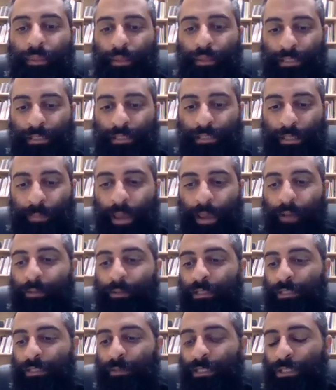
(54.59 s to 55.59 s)
There's a
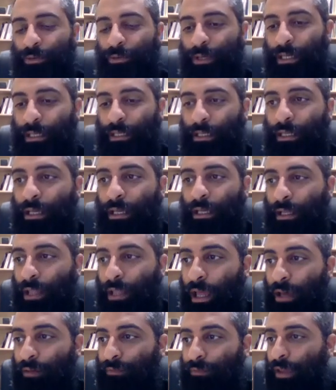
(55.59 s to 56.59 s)
balance between
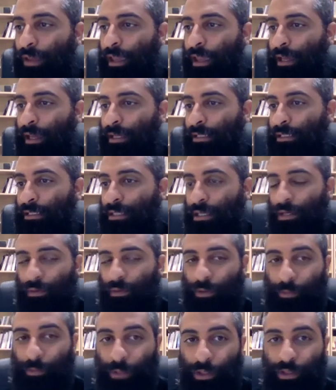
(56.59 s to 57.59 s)
love and
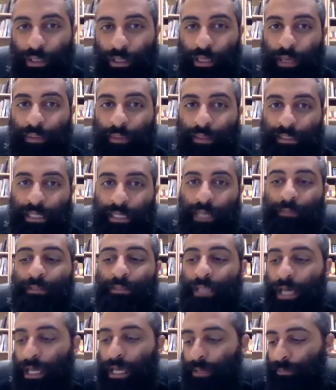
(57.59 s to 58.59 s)
rebuking at the same
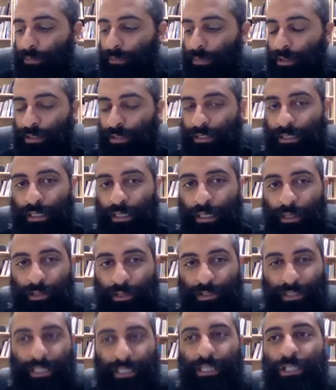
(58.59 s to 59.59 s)
time. There's
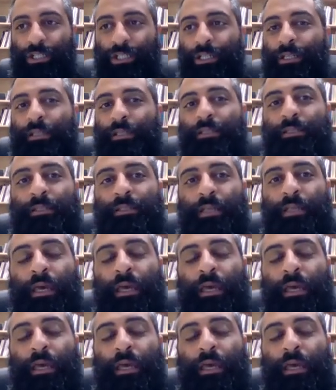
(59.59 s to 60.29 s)
there's teachings,